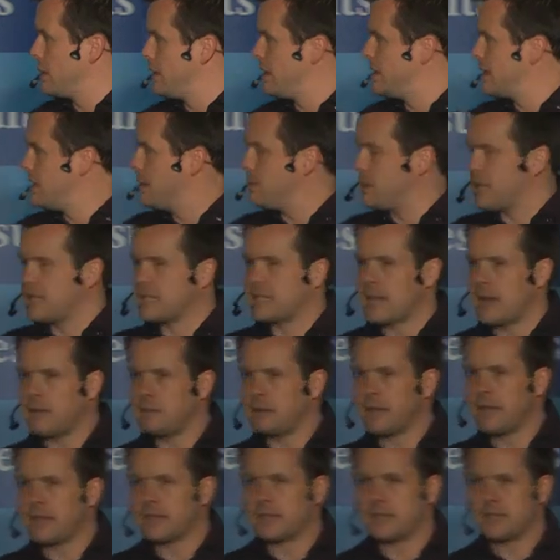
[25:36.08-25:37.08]
will exhibit
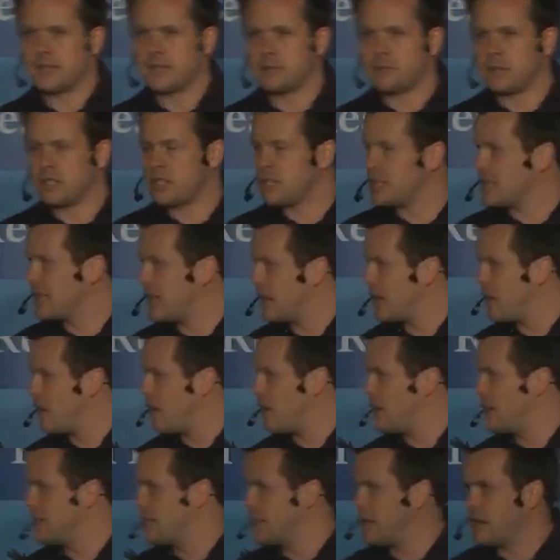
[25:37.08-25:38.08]
some lessons, but just to get an
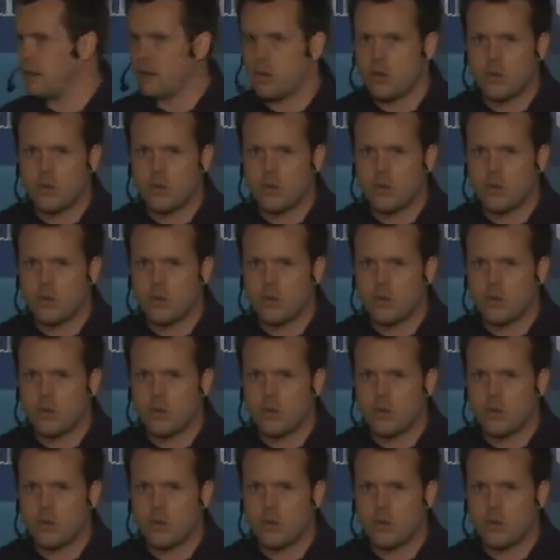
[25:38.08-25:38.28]
idea,